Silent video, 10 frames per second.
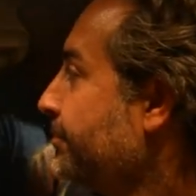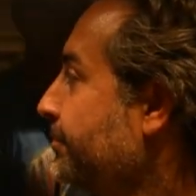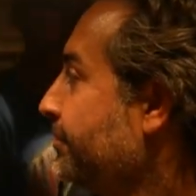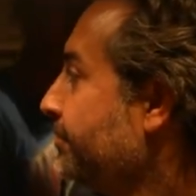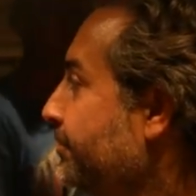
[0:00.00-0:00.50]

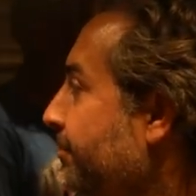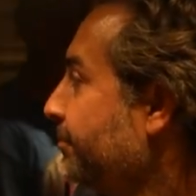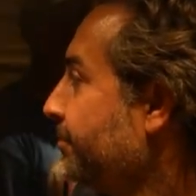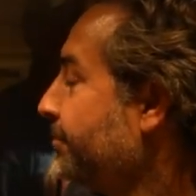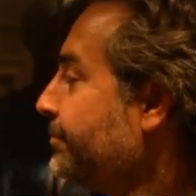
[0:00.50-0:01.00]

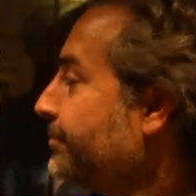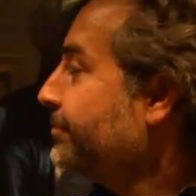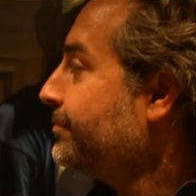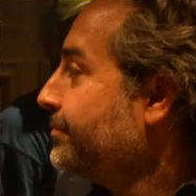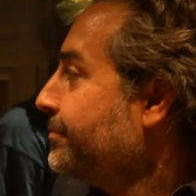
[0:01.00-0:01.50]

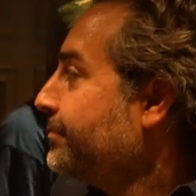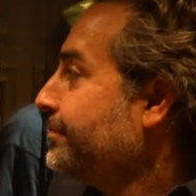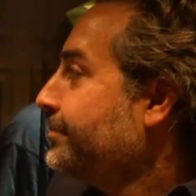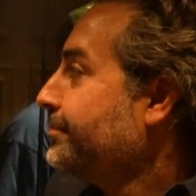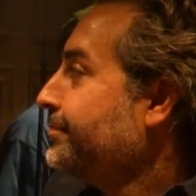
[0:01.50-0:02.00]

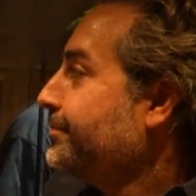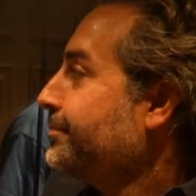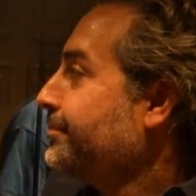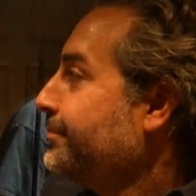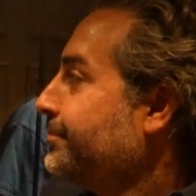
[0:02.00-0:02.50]

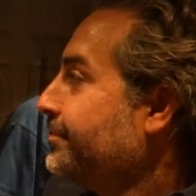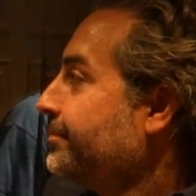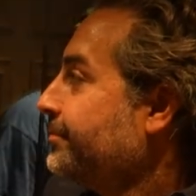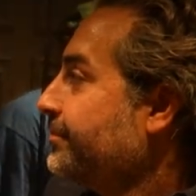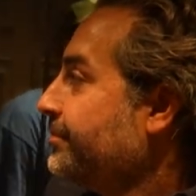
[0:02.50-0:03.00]

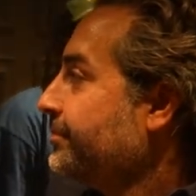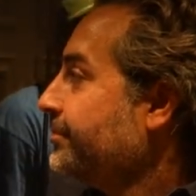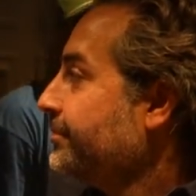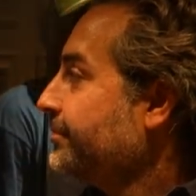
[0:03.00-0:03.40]
The person shown says nothing.